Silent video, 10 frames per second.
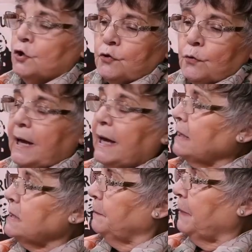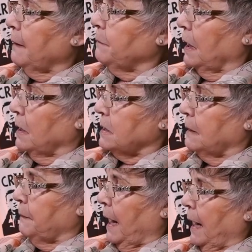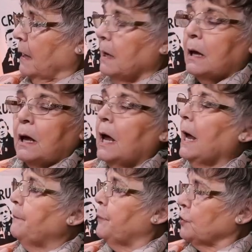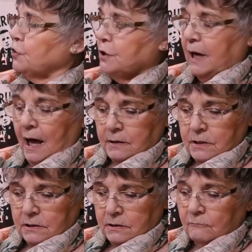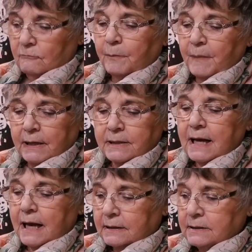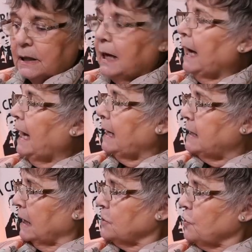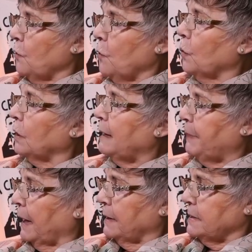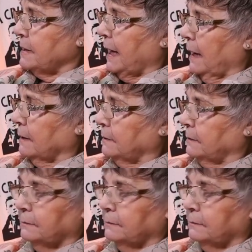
So he gets a black plastic bag. He puts the cat's remains in it. He digs a hole. He buries the cat.